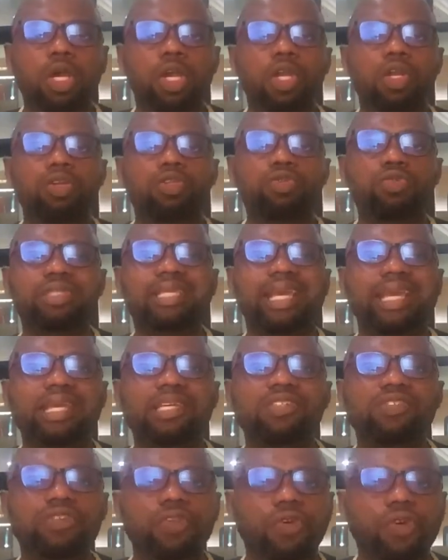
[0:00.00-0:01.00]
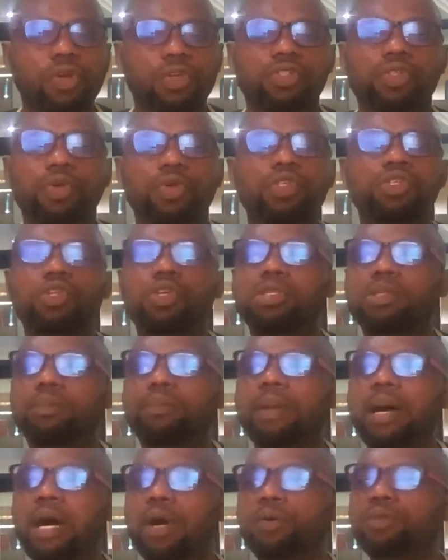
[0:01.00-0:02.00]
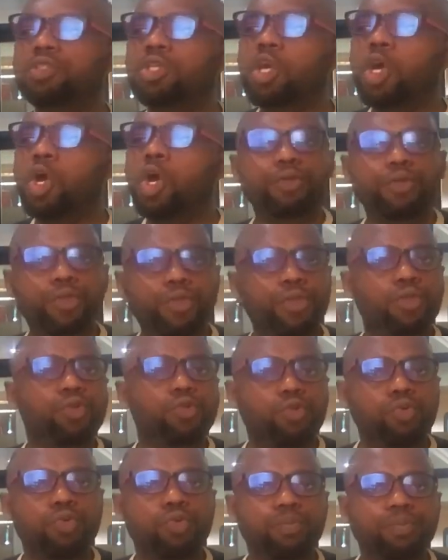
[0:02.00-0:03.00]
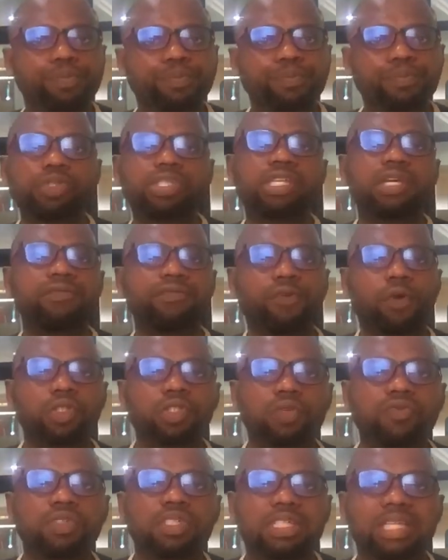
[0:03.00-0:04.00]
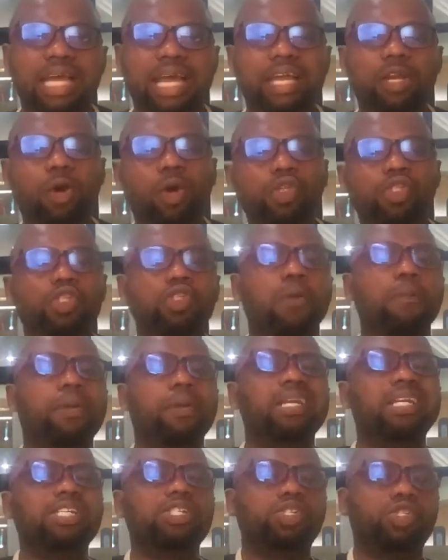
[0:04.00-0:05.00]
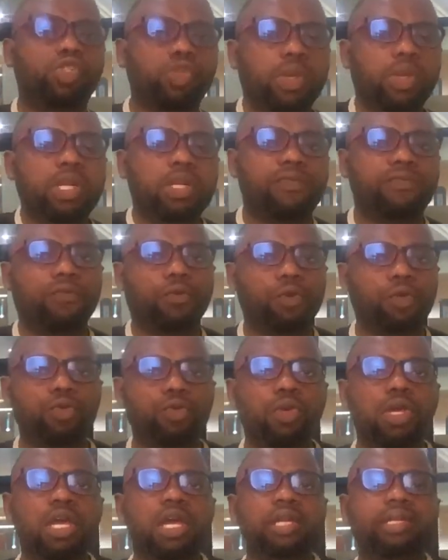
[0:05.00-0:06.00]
You need to take it serious. So it's not about you using a voiceover slide or somebody doing it for you.